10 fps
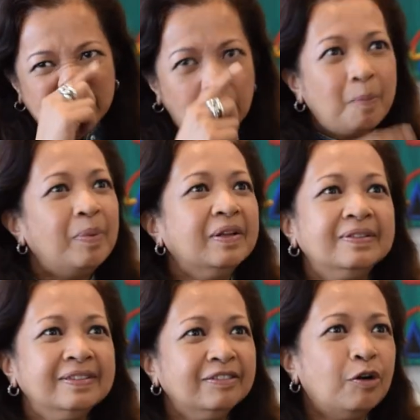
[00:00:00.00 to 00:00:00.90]

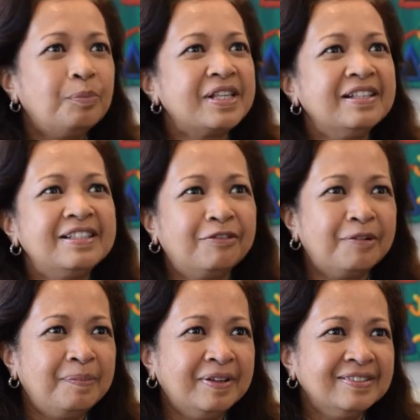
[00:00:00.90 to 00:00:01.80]
obsessive
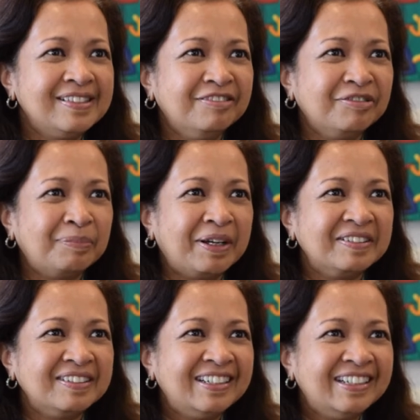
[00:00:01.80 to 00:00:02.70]
compulsive
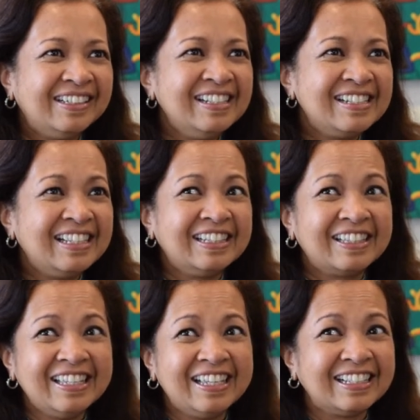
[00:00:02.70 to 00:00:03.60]
about these little
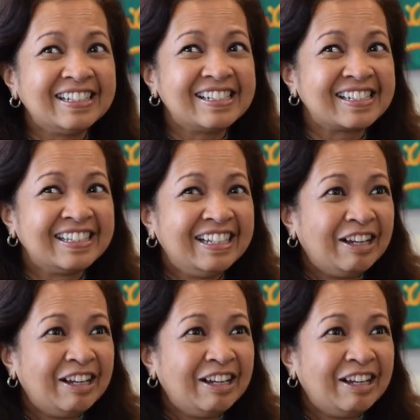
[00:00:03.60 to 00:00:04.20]
things,